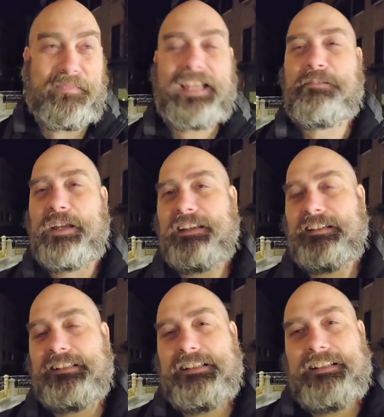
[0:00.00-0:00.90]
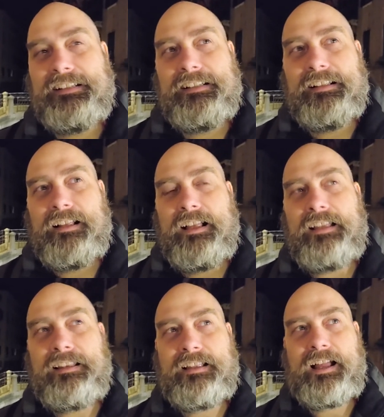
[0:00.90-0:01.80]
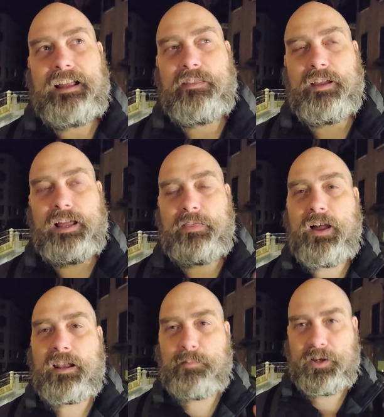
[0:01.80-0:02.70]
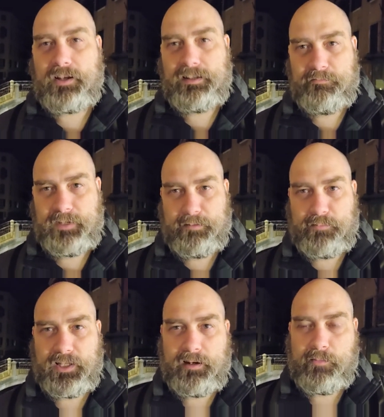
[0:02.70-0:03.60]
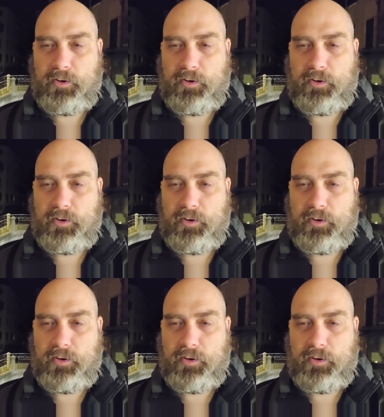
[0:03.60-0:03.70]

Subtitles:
Anyway, I thought about it in Palermo,